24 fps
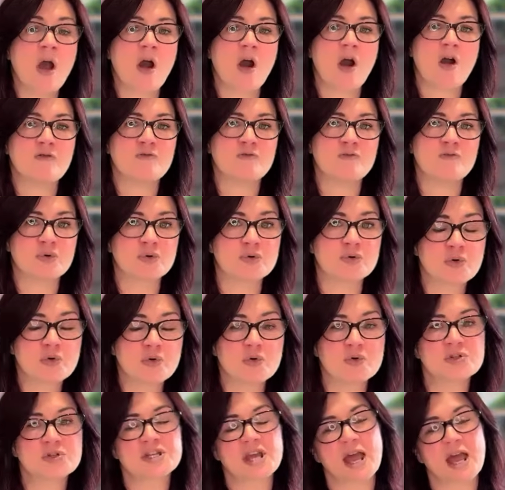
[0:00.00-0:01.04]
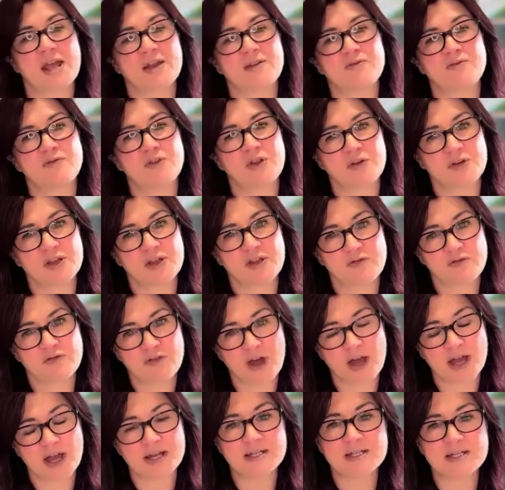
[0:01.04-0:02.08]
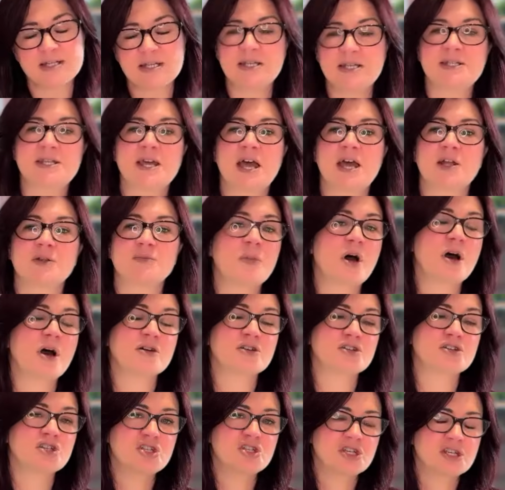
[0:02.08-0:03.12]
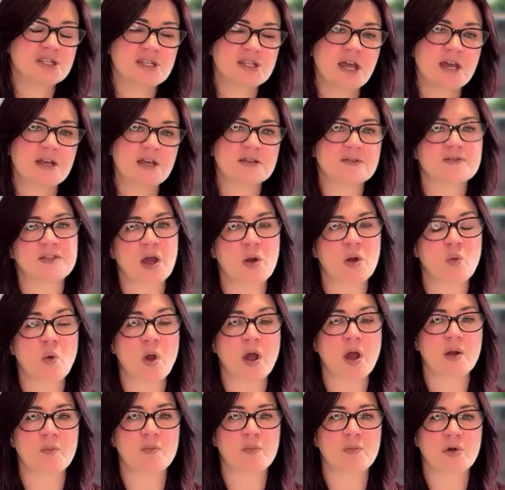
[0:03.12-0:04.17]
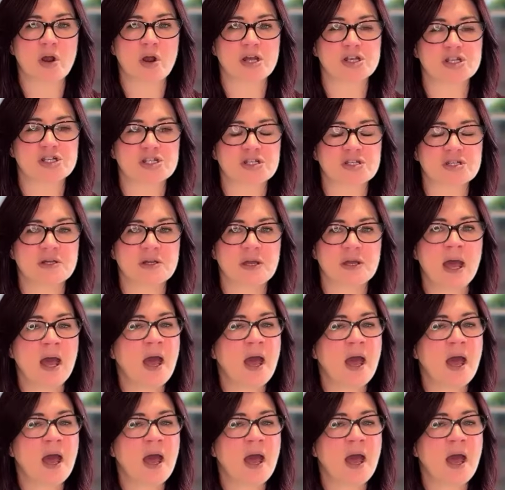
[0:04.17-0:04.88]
of broad and very fine detailed marks just out of that one brush.